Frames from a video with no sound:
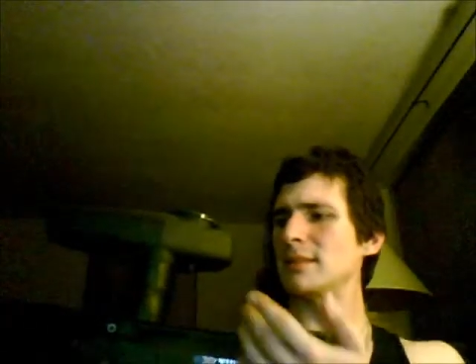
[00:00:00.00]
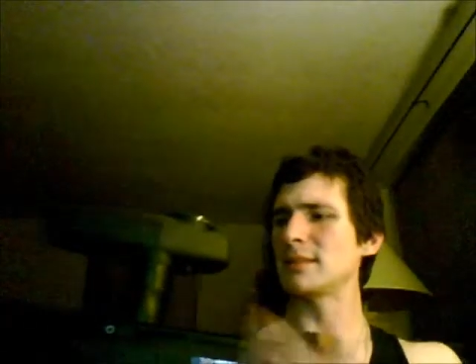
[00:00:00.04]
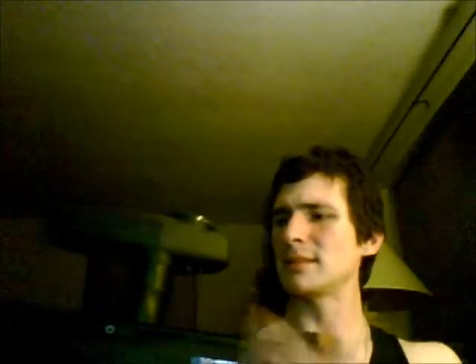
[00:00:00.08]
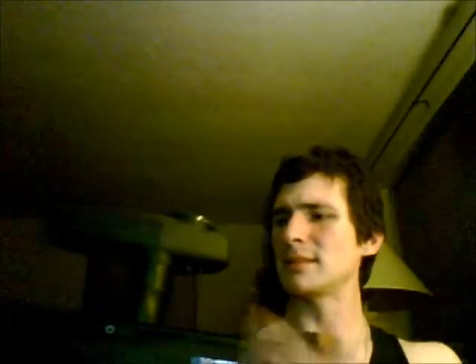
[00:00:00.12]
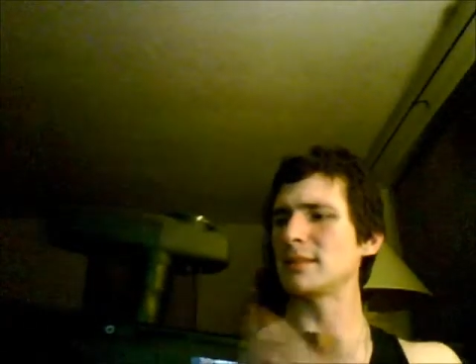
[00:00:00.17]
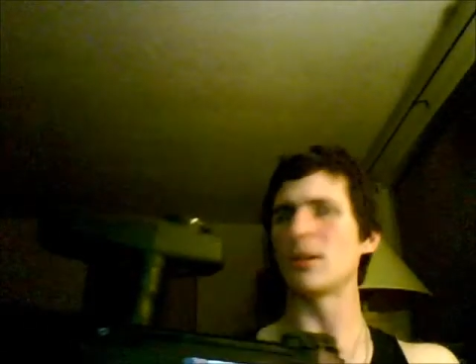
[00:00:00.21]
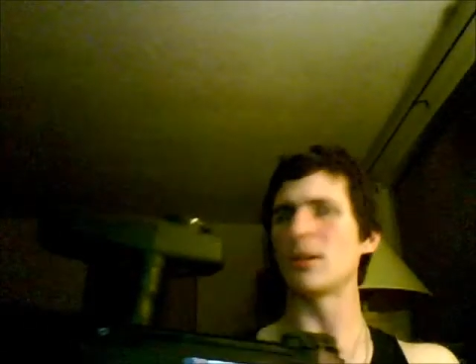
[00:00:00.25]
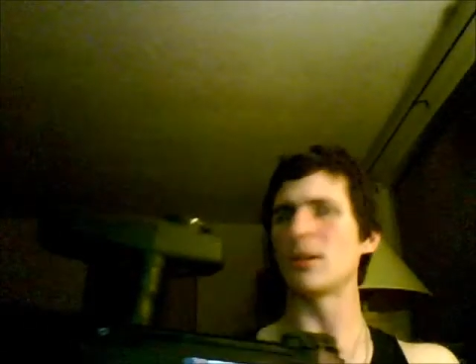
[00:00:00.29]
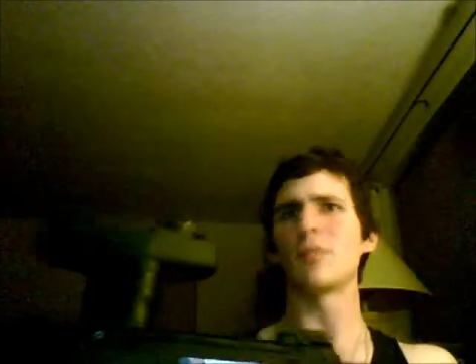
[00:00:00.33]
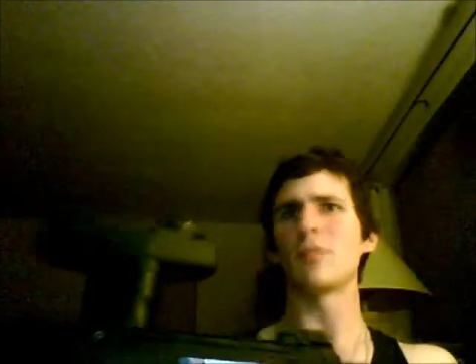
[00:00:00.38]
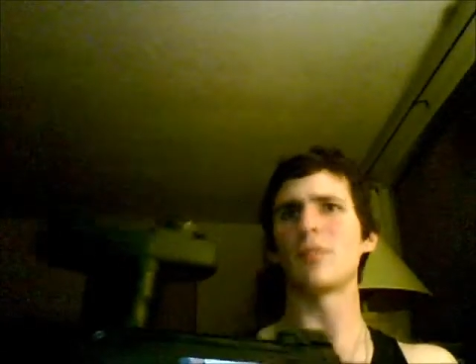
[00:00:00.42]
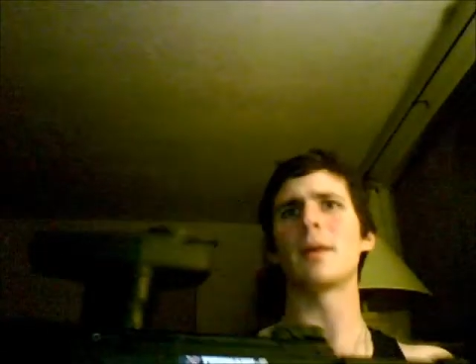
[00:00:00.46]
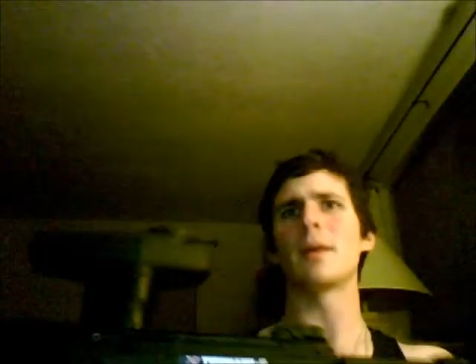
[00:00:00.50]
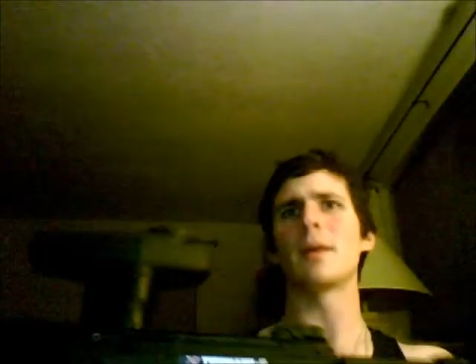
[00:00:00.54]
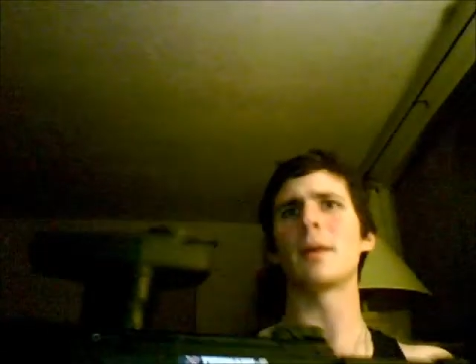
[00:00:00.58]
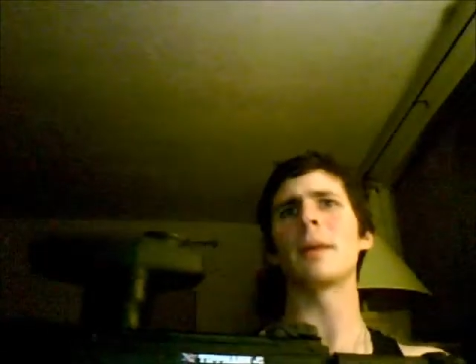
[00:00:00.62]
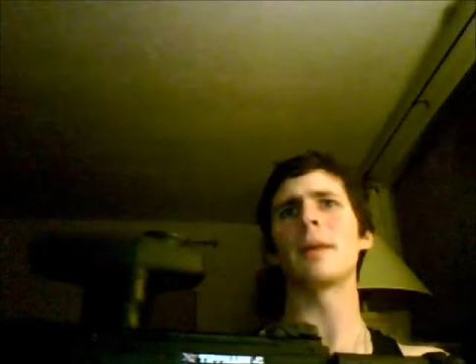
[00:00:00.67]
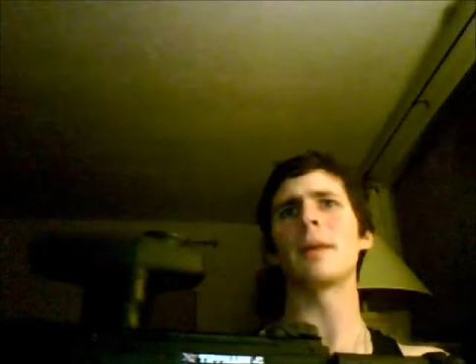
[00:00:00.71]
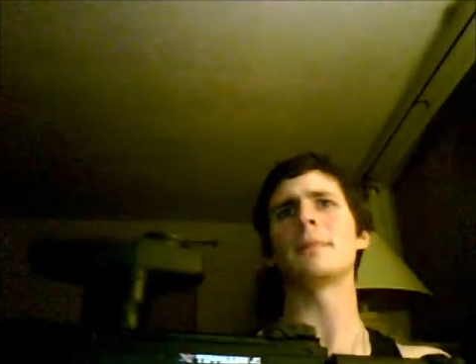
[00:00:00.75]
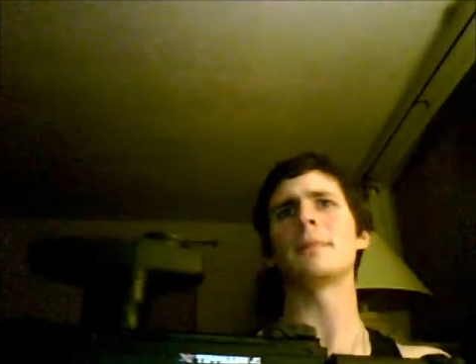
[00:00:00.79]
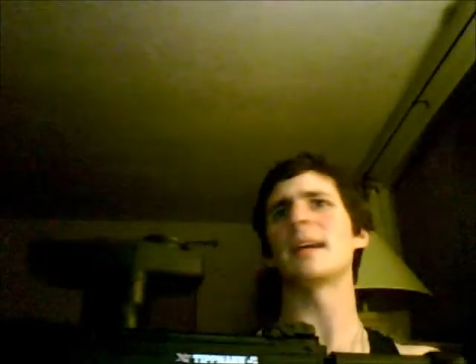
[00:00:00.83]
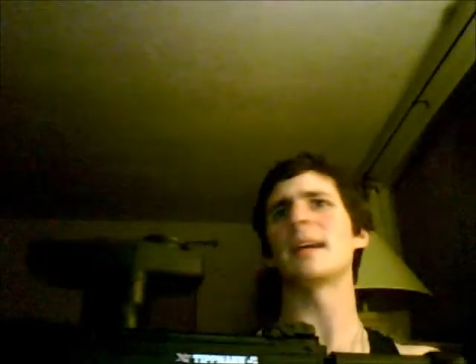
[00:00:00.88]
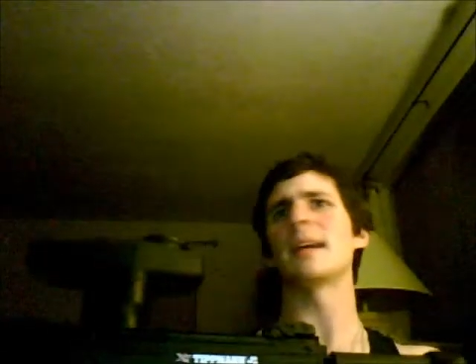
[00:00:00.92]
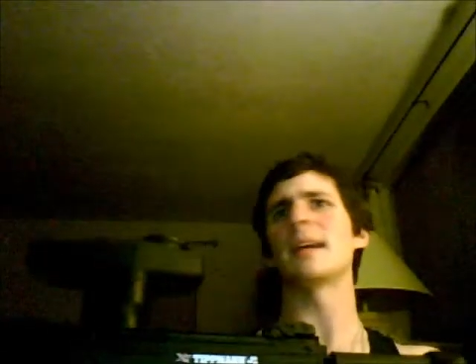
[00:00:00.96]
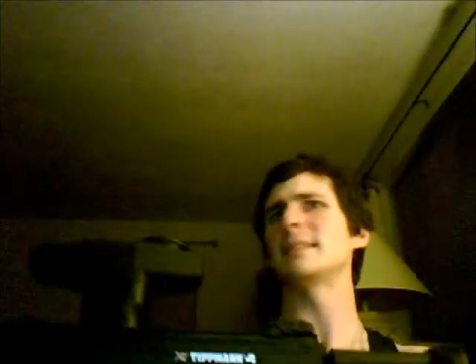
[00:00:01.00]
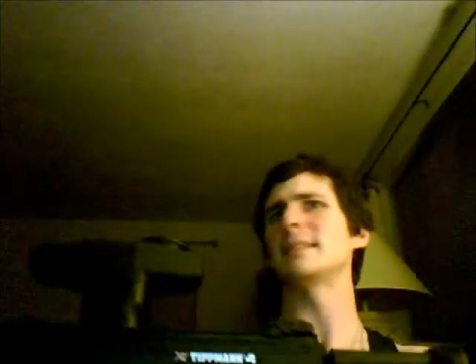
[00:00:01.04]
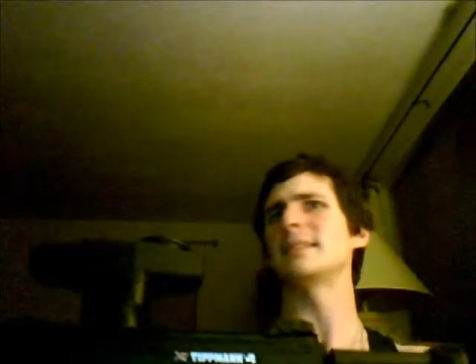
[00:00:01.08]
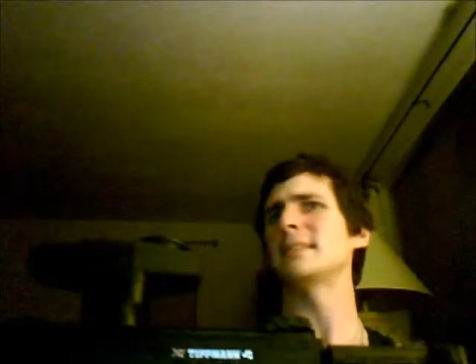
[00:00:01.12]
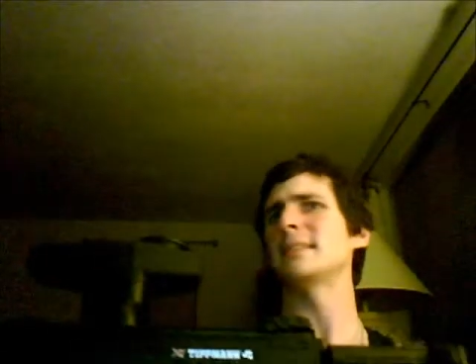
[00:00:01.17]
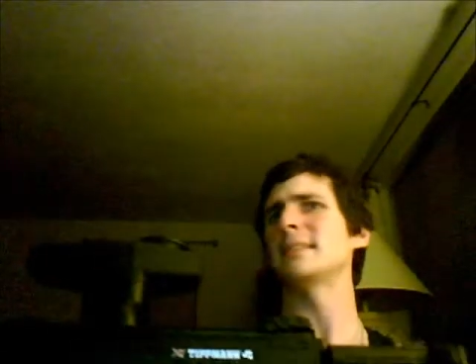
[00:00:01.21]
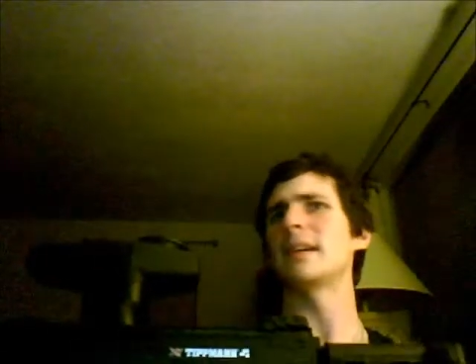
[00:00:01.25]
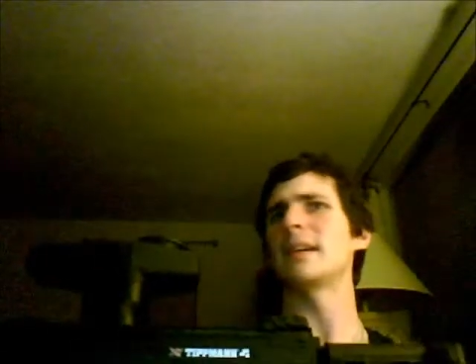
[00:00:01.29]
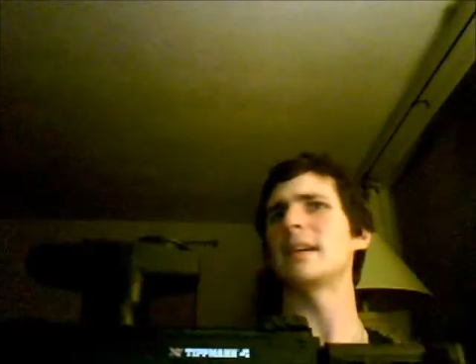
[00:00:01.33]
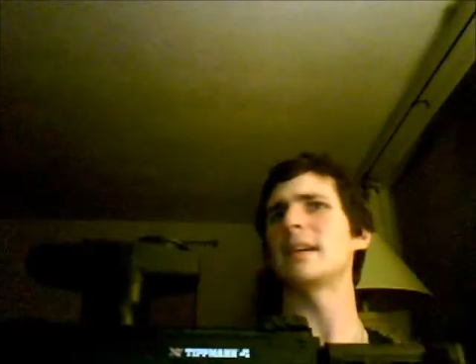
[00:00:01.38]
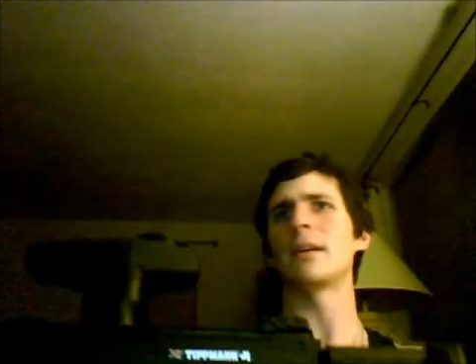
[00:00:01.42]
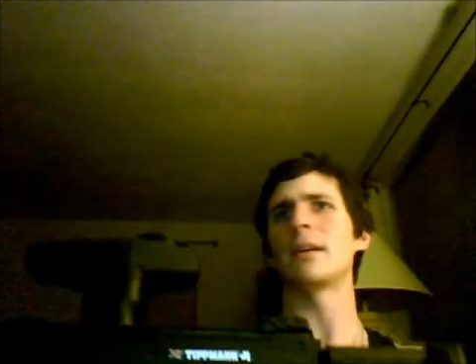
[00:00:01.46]
stovepipe, that's
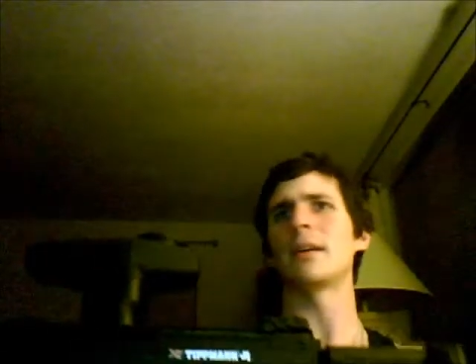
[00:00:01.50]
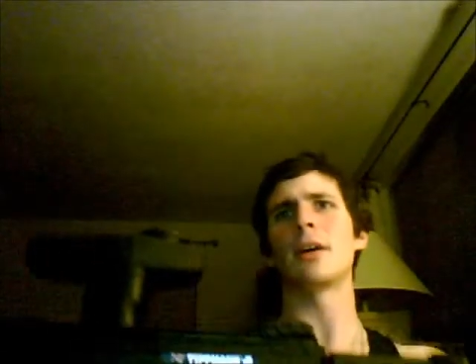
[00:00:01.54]
it.